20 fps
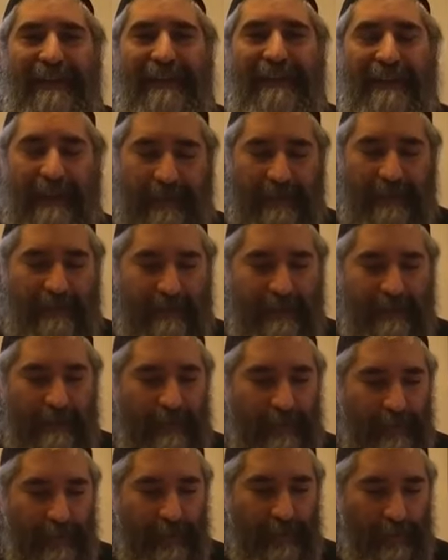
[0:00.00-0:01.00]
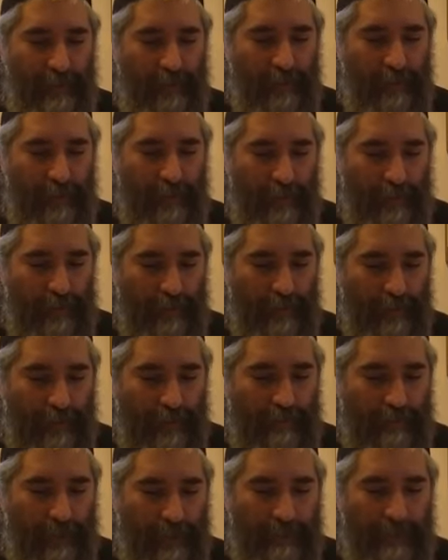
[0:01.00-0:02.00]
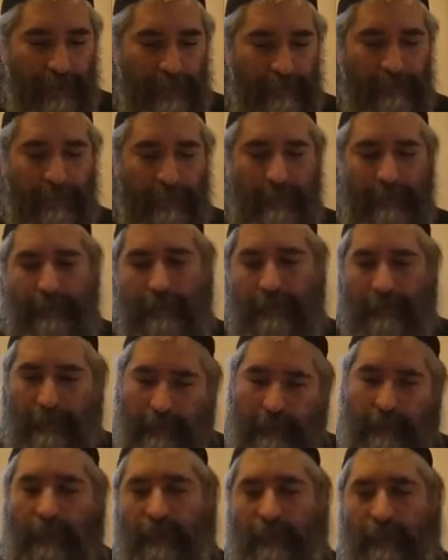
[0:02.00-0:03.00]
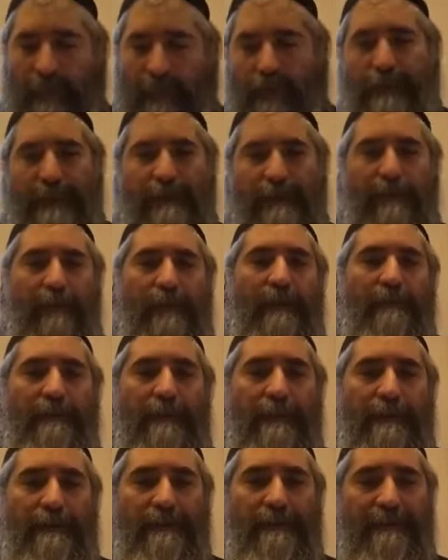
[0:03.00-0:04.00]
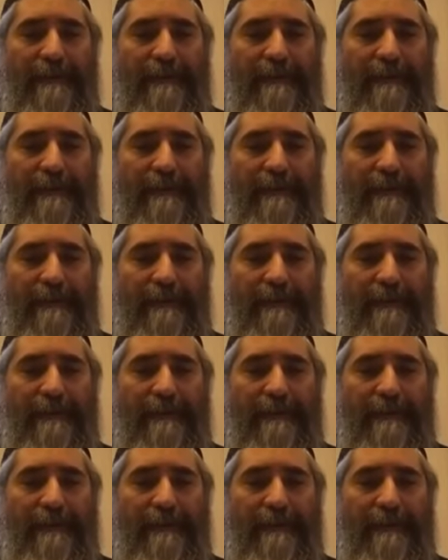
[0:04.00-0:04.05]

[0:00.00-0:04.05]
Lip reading: next shiur, we're going to learn the Malbim. on those pesukim.